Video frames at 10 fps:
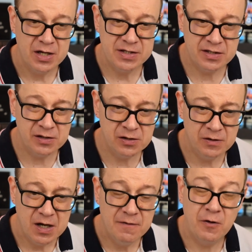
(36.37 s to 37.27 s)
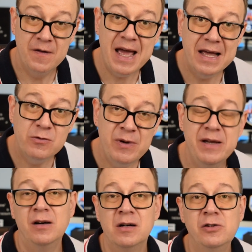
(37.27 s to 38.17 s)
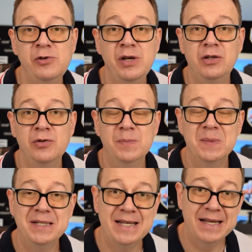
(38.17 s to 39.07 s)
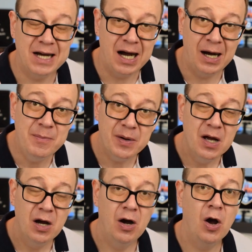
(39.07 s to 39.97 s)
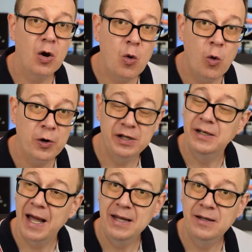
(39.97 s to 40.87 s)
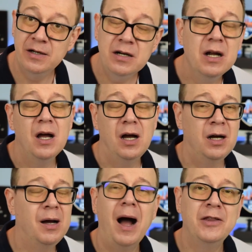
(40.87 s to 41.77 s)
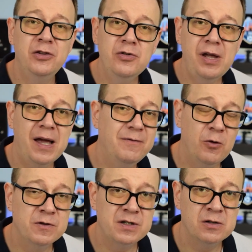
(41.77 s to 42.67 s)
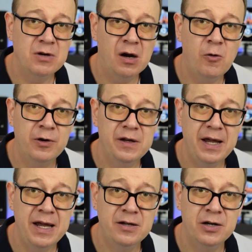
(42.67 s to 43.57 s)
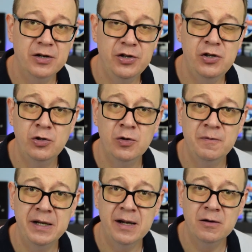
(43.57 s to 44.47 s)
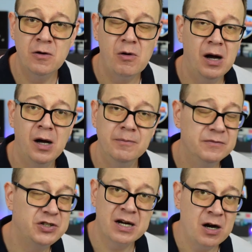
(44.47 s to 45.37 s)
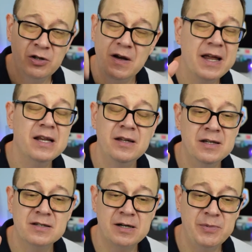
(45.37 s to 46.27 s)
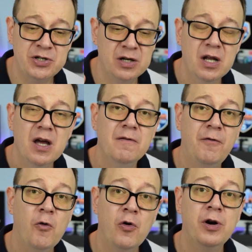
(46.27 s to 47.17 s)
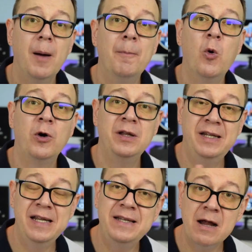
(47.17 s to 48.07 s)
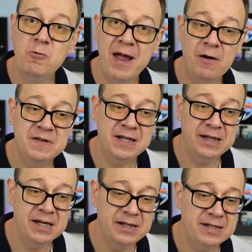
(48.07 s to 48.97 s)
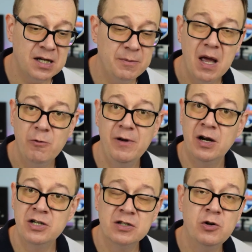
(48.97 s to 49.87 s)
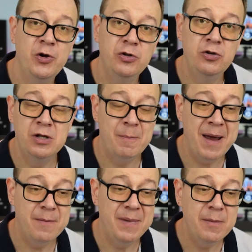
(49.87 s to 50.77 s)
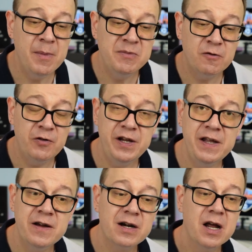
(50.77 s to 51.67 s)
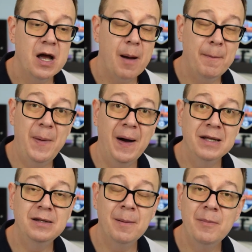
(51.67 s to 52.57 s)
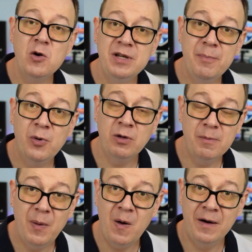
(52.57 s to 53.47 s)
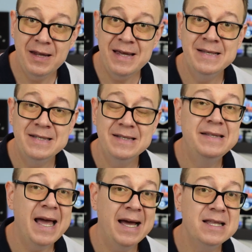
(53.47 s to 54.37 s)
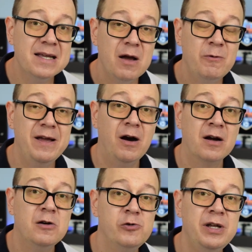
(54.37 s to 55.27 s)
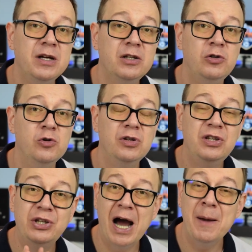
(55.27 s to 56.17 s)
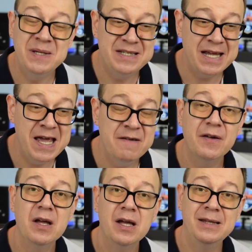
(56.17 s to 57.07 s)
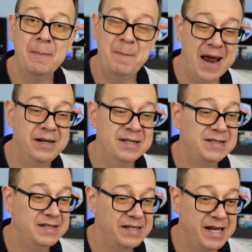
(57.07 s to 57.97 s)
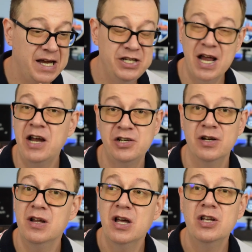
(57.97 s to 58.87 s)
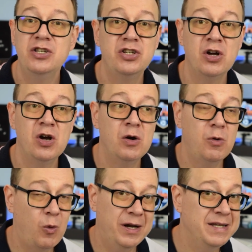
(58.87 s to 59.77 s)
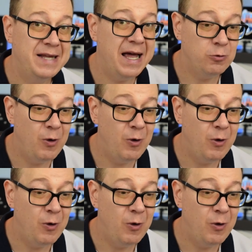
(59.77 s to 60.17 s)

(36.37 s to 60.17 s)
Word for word: So for that, we are going to set up a coordinator. Uh, I do have also a coordinator YouTube video. Uh, check out the link in the description for more detailed way of setting this up. We are just going to do the bare minimums over here. But the most important part is that we are going to type safe dependency injection. So what is that?